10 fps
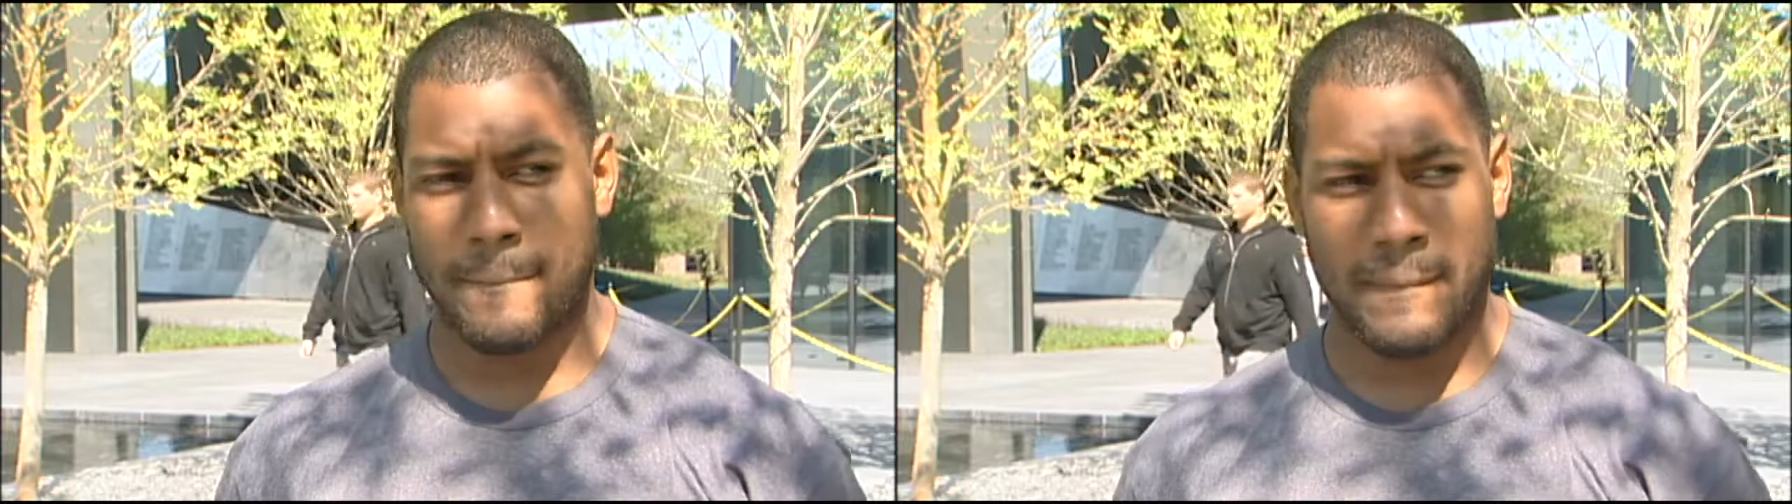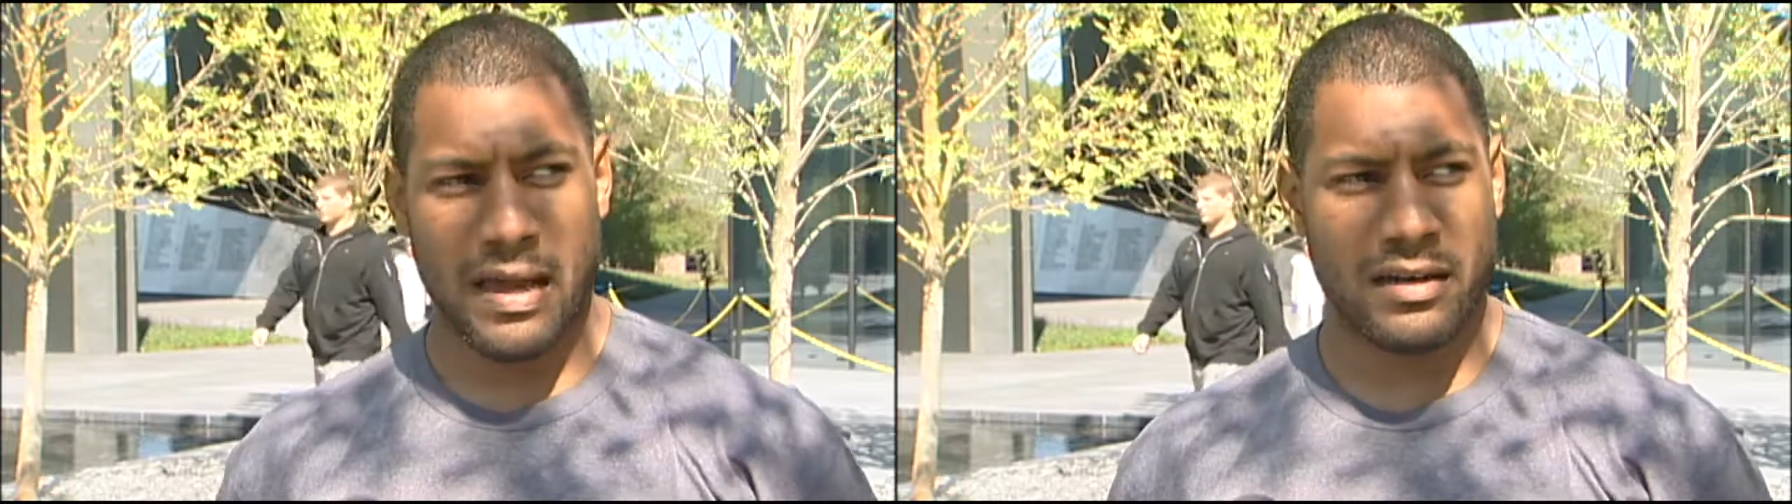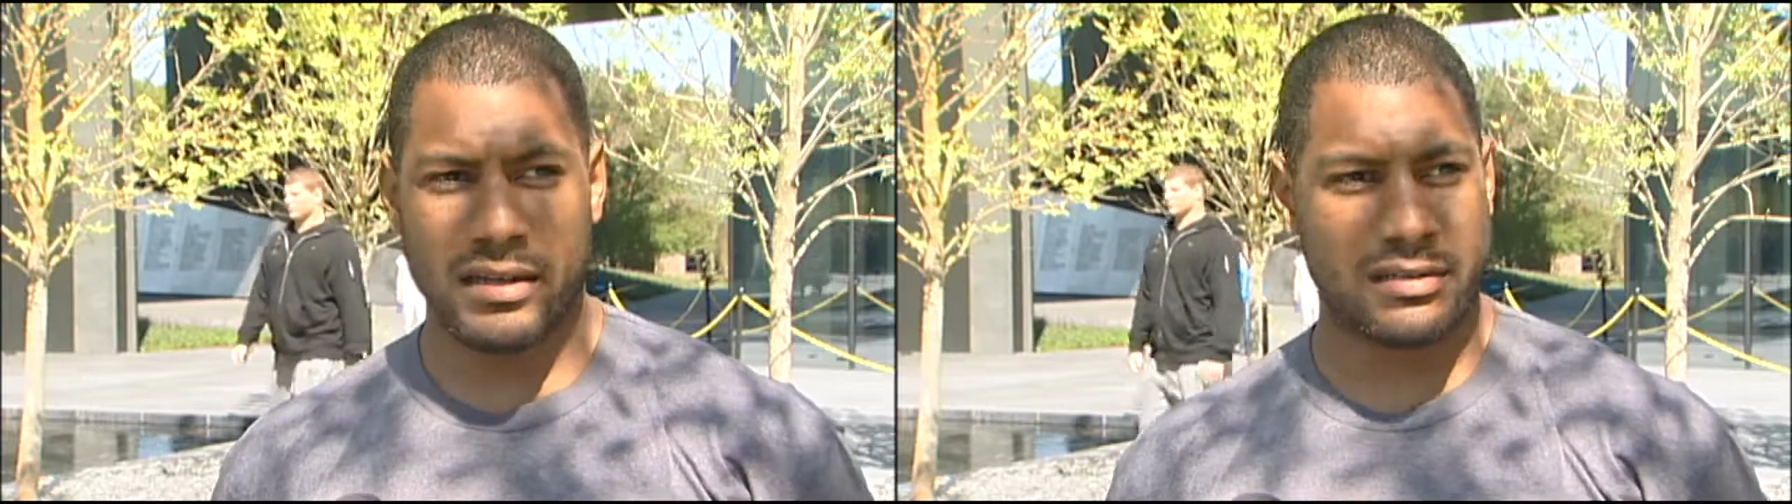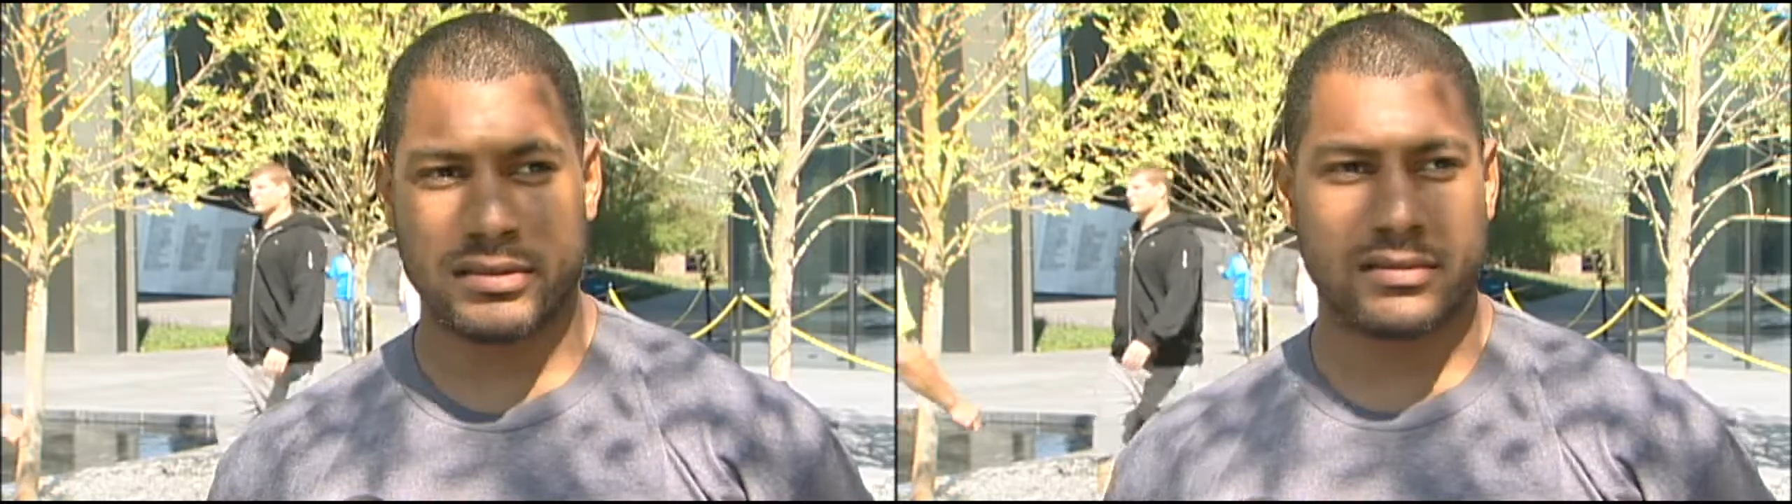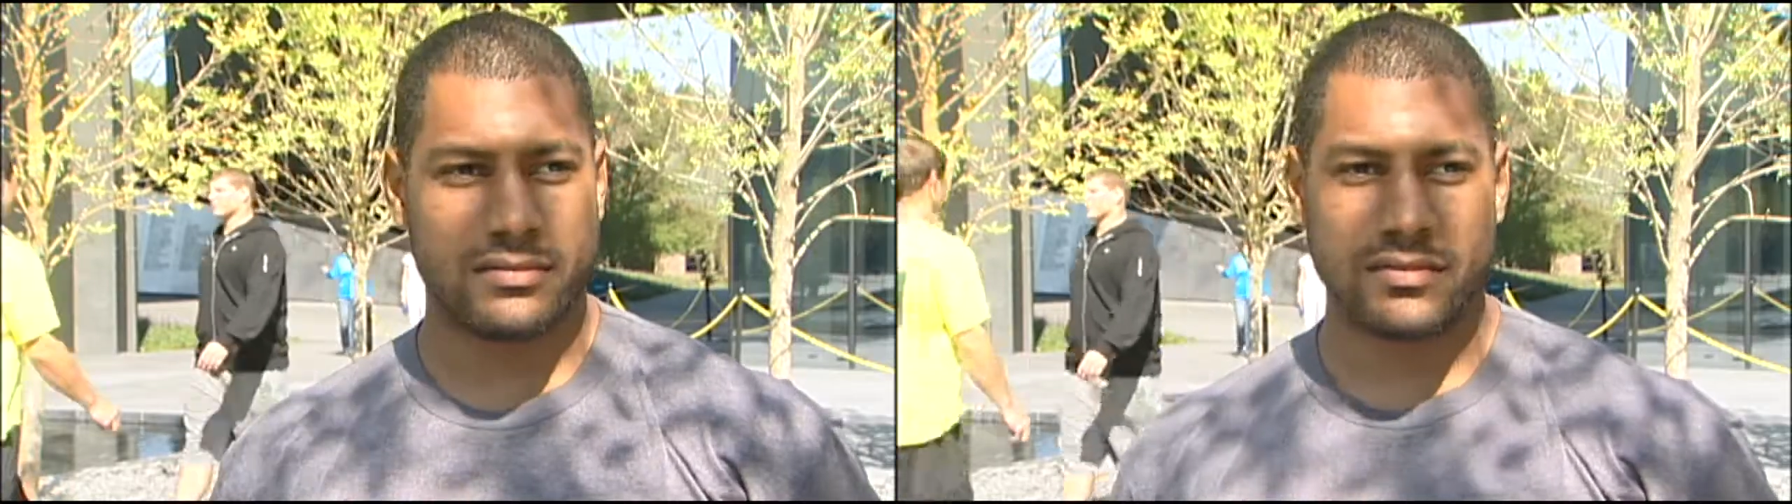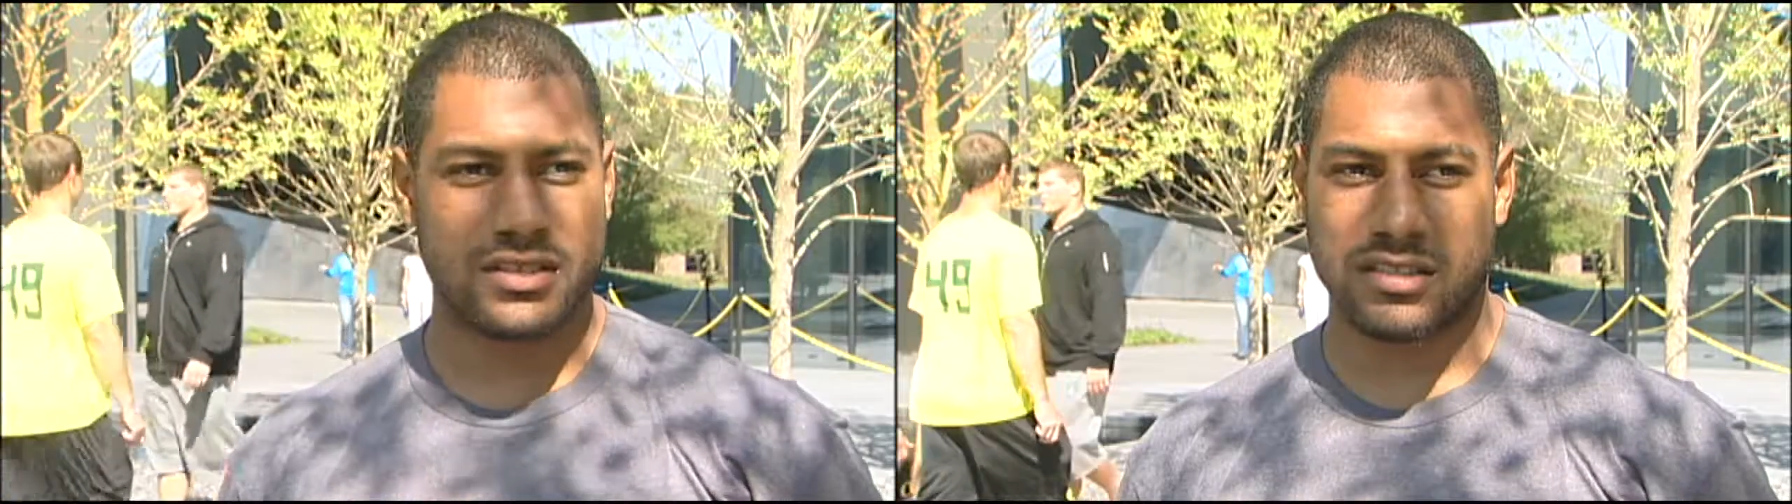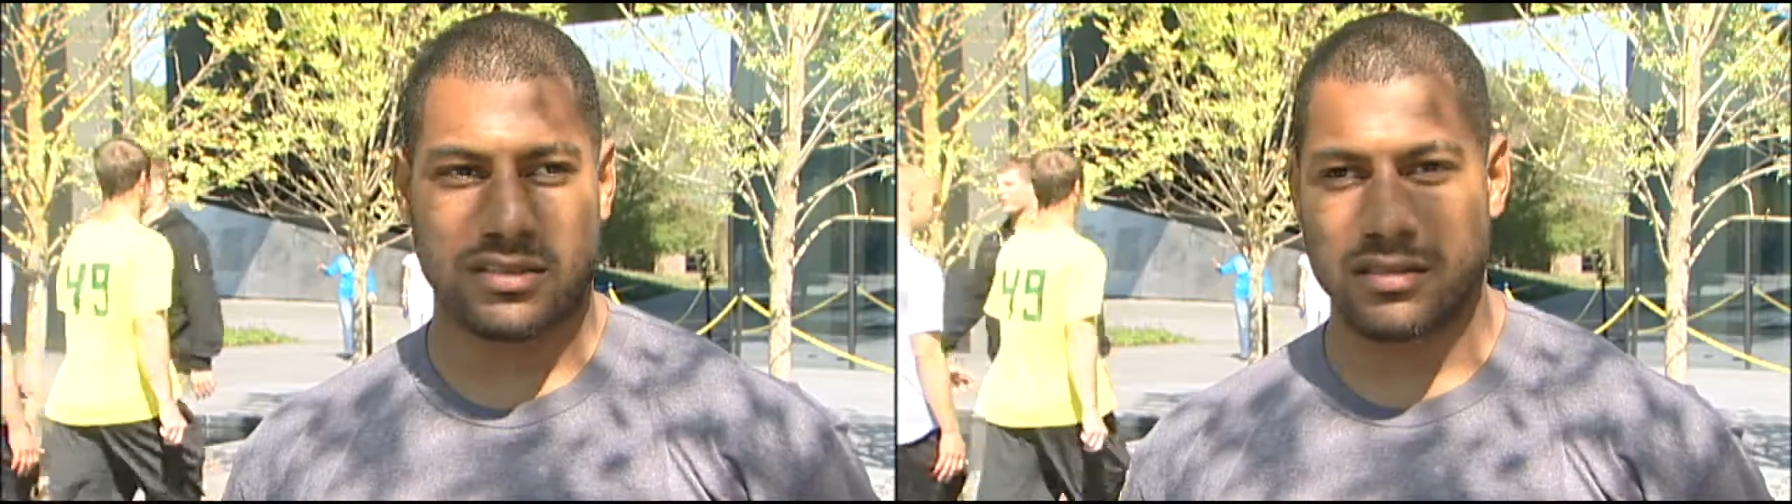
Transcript: No, it doesn't. It's just